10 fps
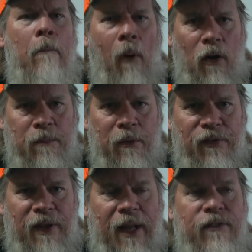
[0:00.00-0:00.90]
Multiple
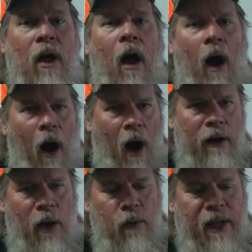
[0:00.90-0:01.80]
sets.
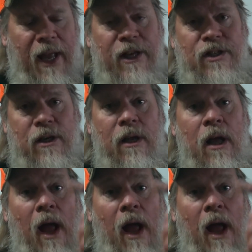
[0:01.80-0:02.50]
On location,